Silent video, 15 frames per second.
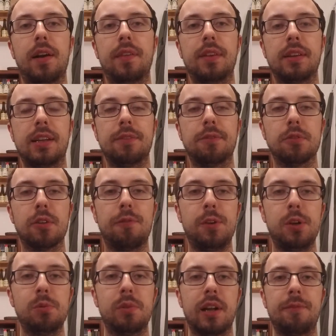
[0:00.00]
and then give a
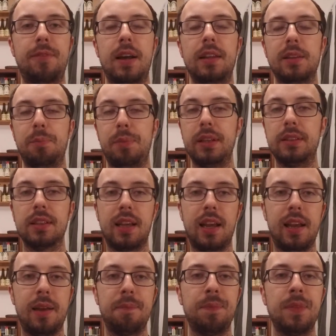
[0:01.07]
review when I finally beat the
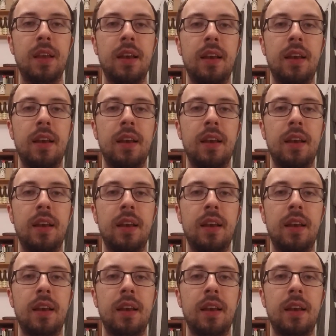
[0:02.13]
game.